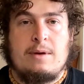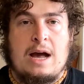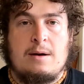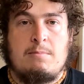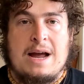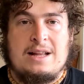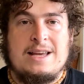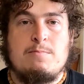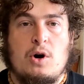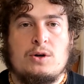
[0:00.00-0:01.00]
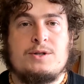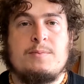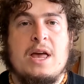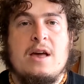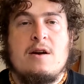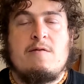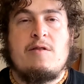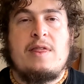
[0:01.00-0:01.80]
mail inbox. For